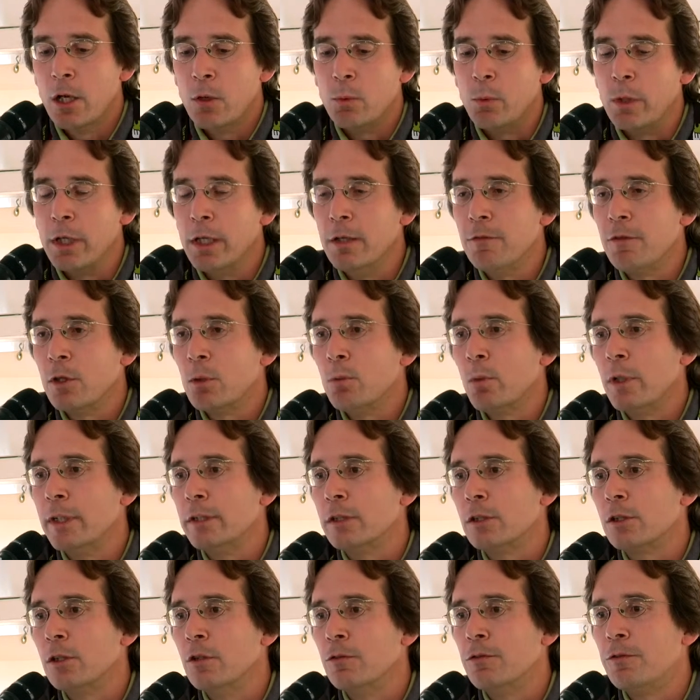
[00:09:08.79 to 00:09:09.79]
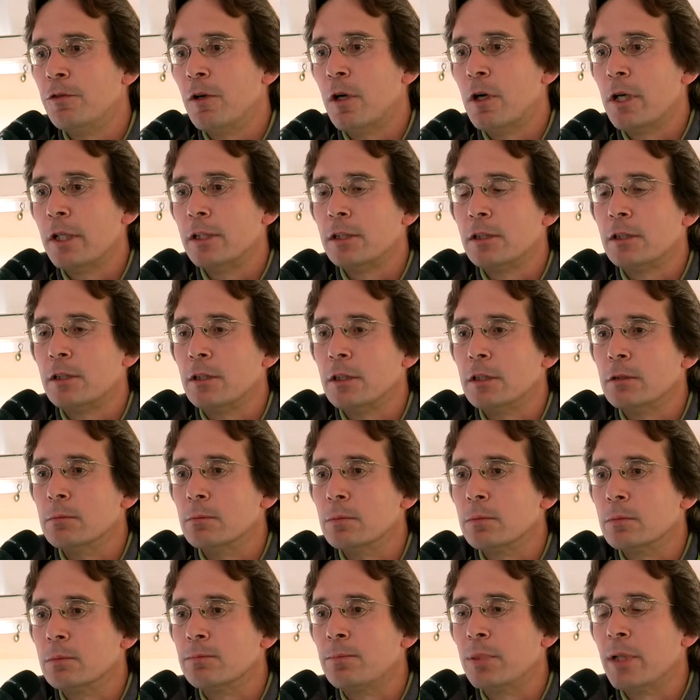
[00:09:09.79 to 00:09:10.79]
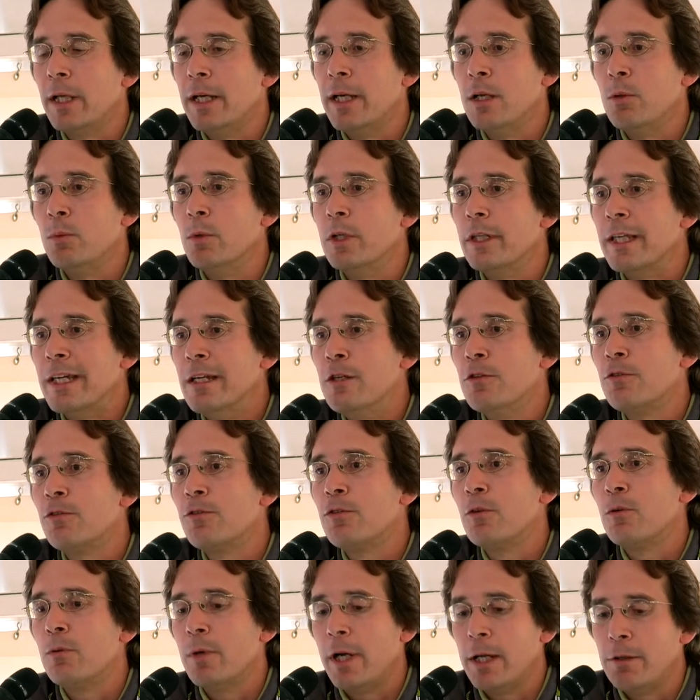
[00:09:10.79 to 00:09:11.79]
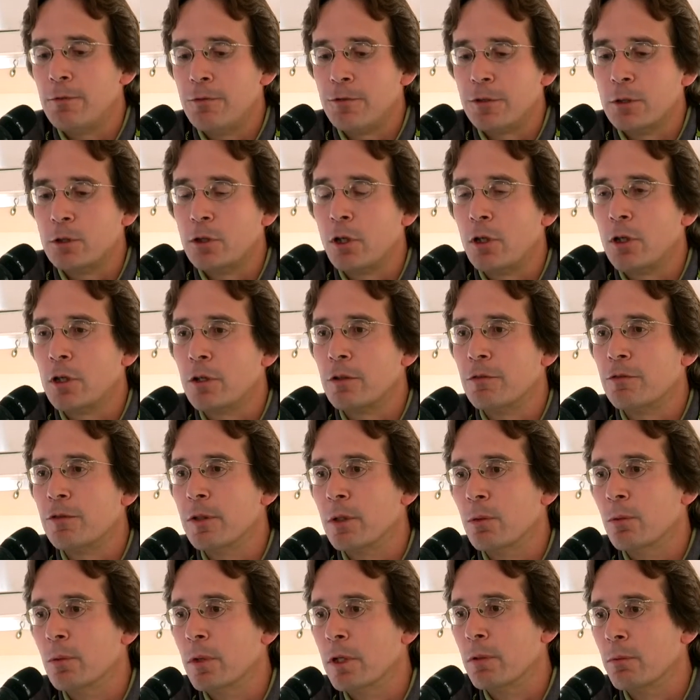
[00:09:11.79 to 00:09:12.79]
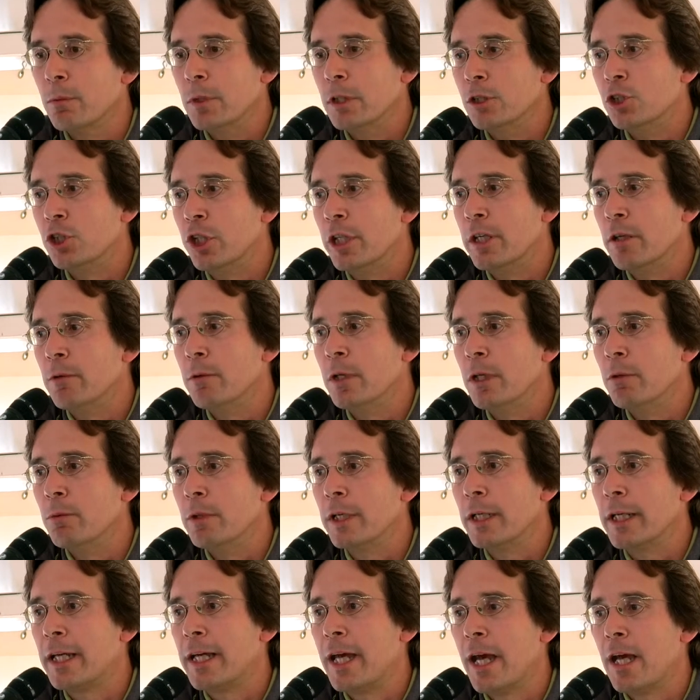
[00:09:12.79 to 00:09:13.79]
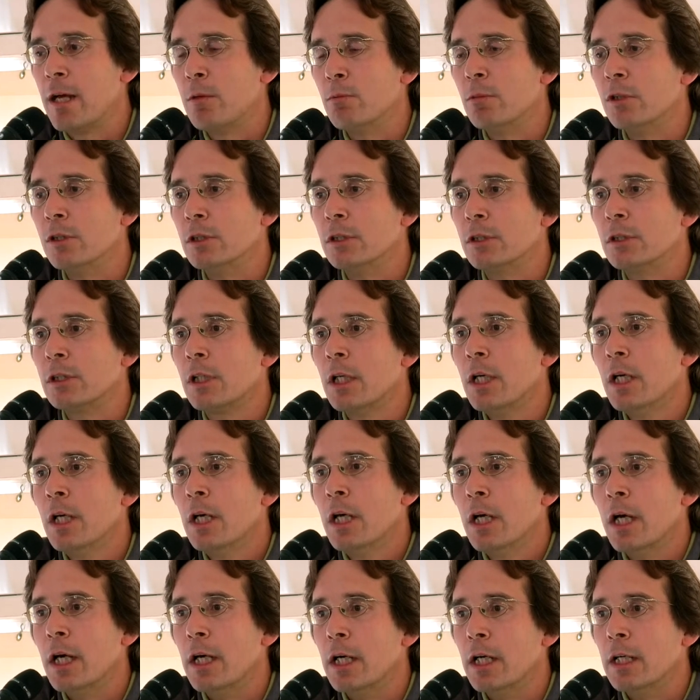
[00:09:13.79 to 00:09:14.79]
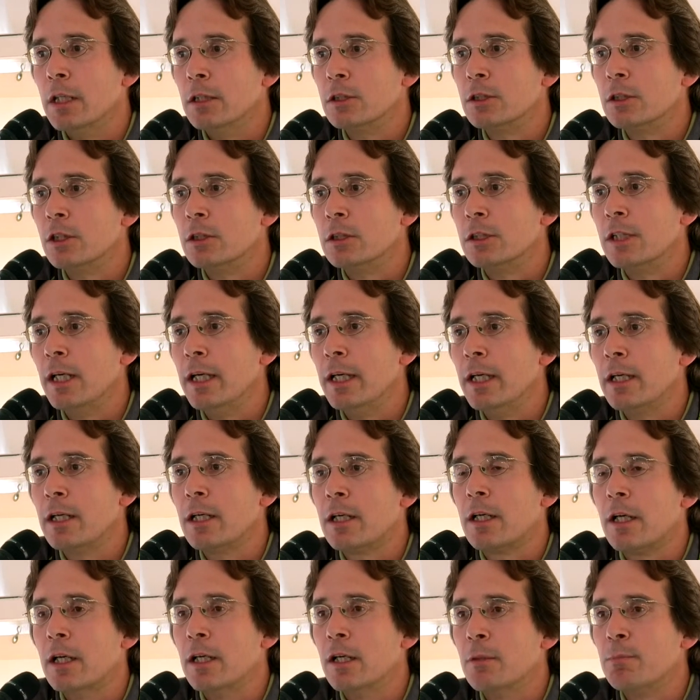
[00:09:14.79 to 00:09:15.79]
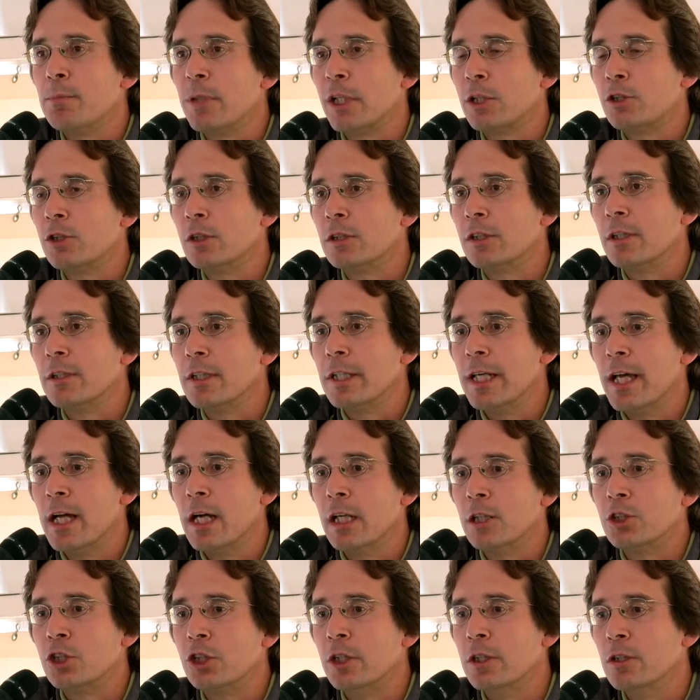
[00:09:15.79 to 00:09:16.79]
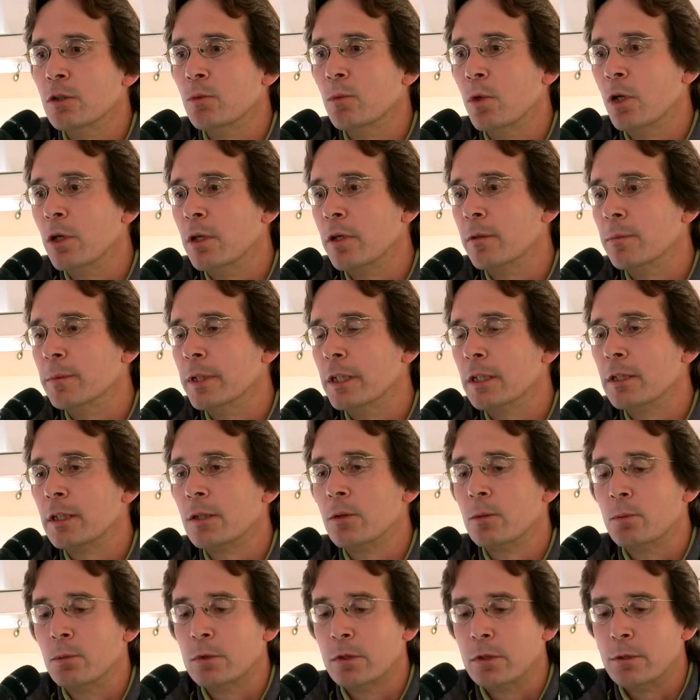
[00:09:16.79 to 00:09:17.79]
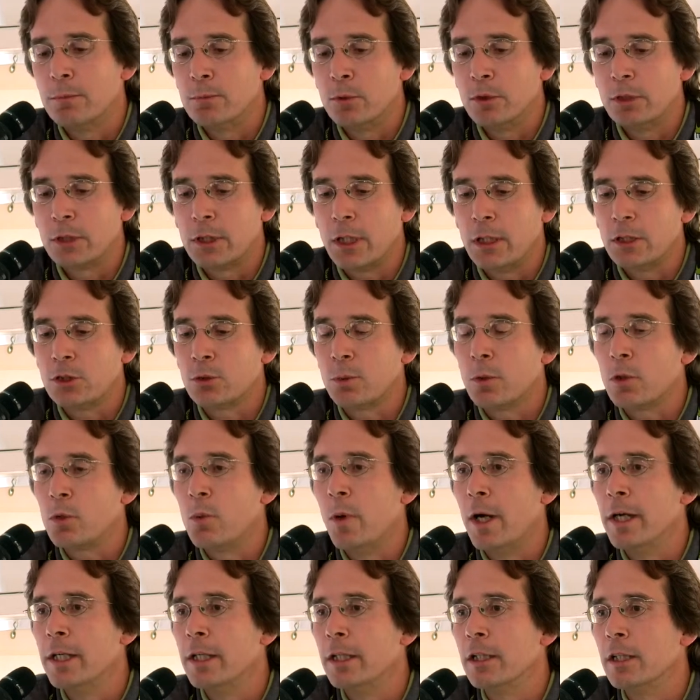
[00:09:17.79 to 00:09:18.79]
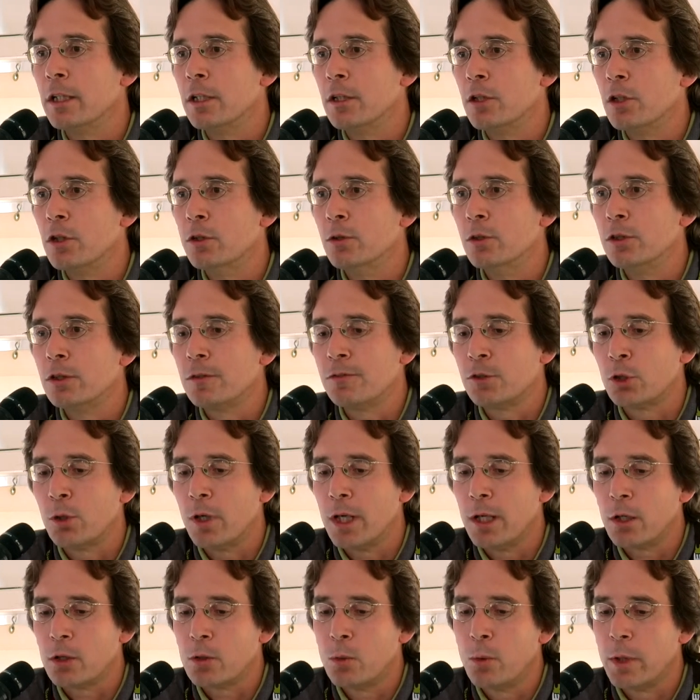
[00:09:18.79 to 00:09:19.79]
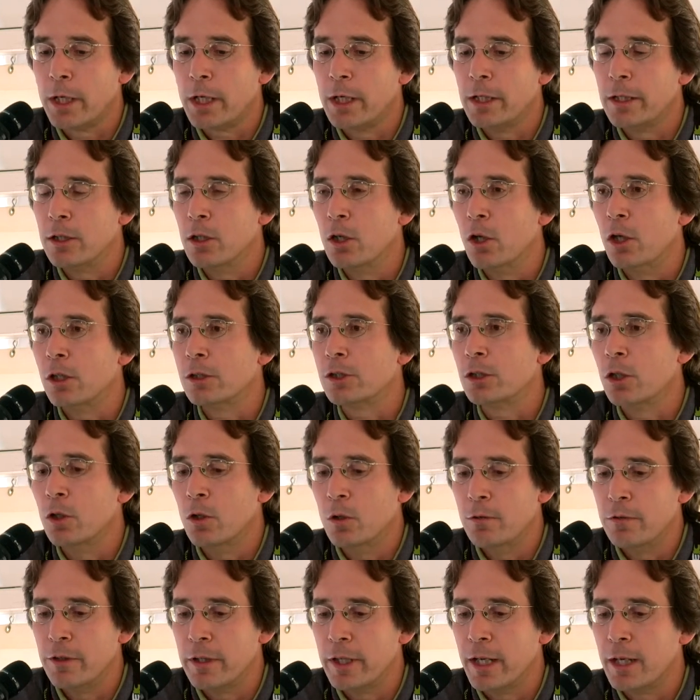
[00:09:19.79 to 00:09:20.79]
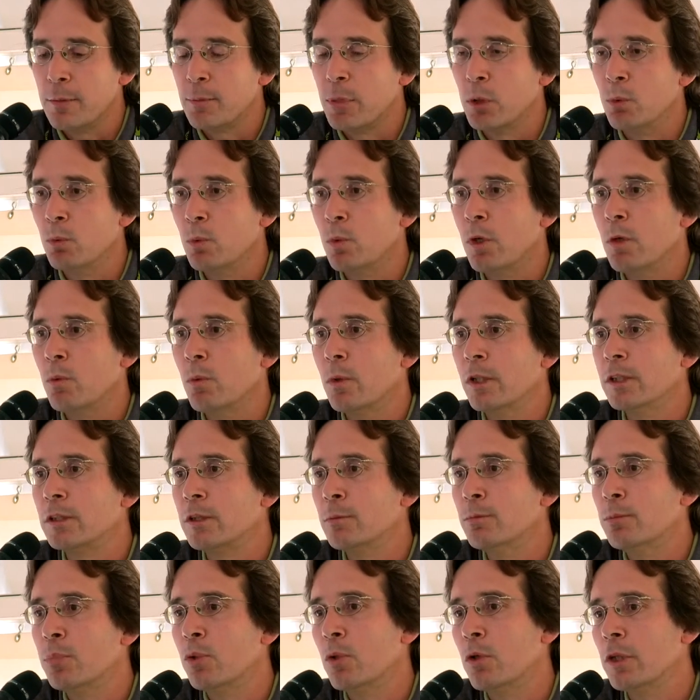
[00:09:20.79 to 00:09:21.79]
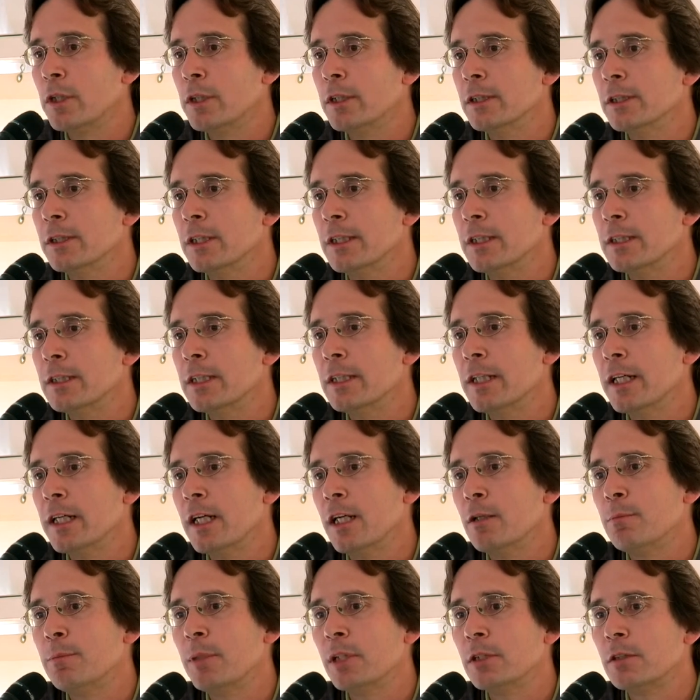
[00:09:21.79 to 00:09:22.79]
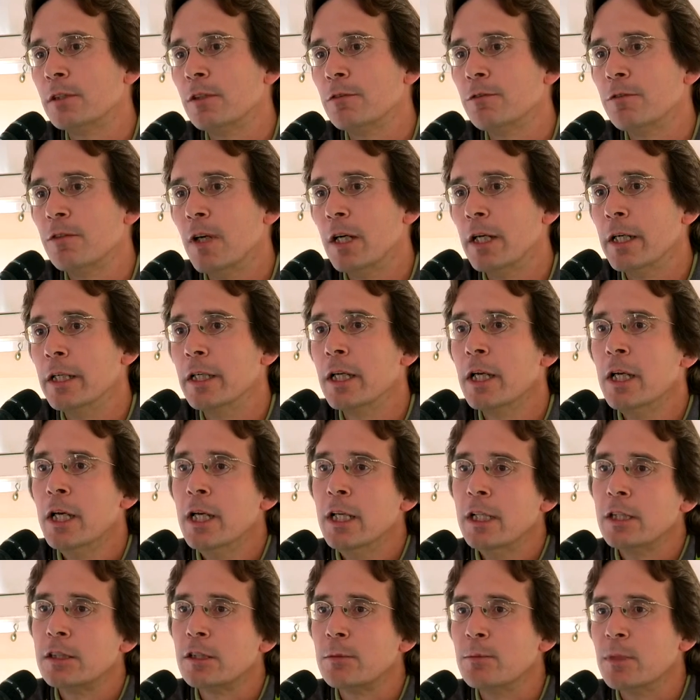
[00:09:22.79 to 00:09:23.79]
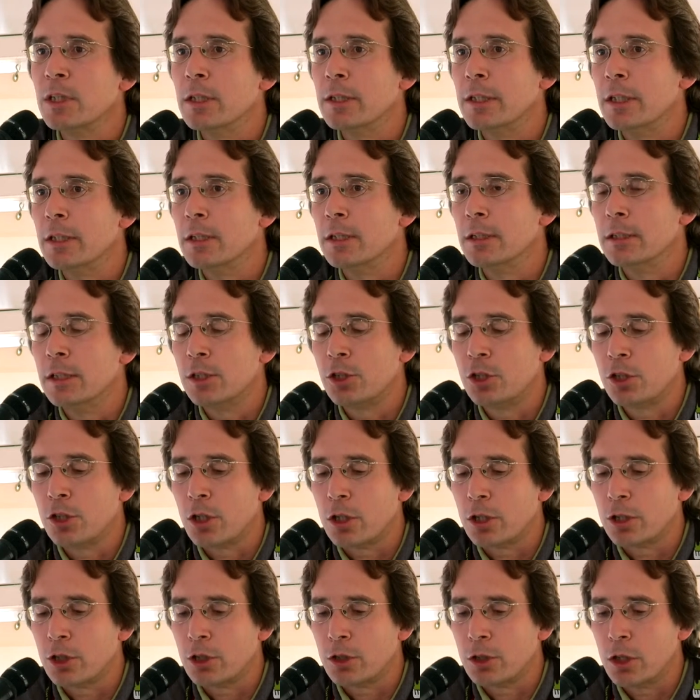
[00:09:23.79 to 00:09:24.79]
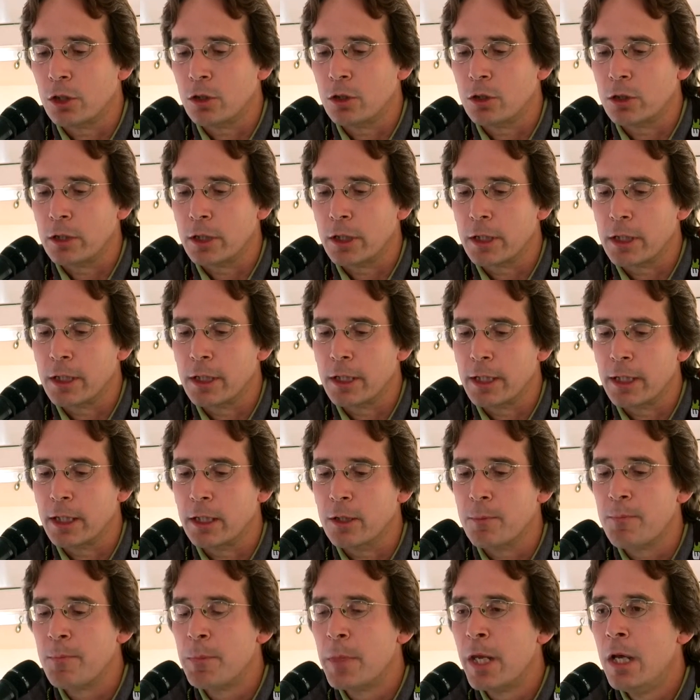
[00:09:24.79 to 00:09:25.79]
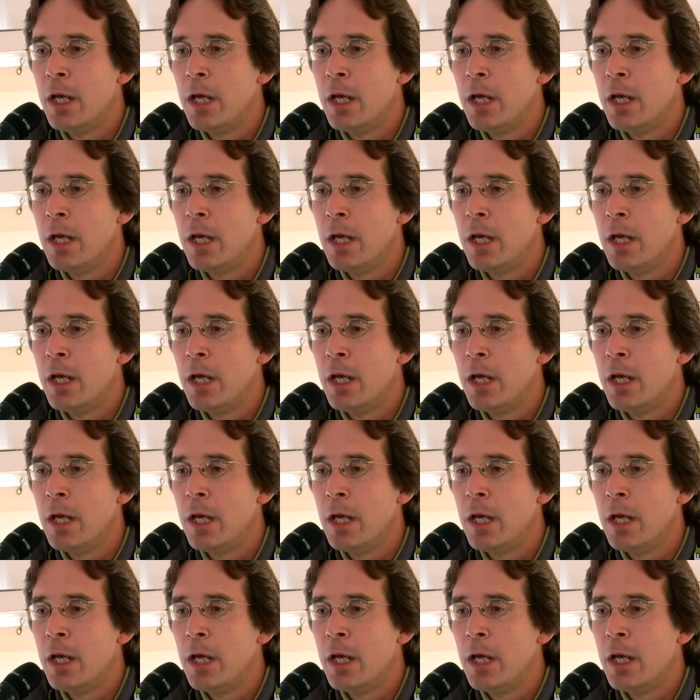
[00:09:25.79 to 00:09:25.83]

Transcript: We even went so far as to play with infrared photography, where we jerry-rig cameras to take pictures of the algae in the water. But the results were quite inconclusive, so I'll quickly gloss over that. But what was important is it did help us to find some illegal discharges along the canal.